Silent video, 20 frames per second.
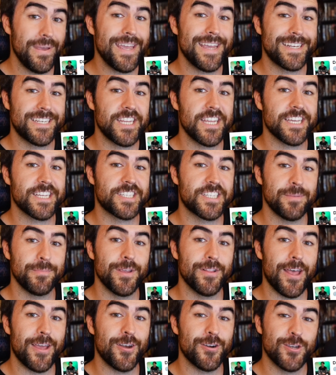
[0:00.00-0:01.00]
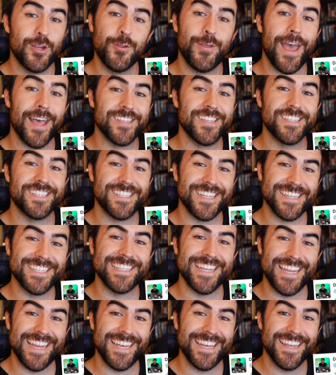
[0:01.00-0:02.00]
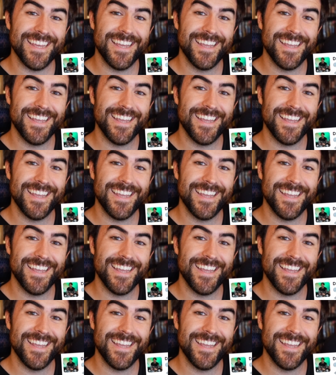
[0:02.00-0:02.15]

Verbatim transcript: Big Dick Simulator 2016.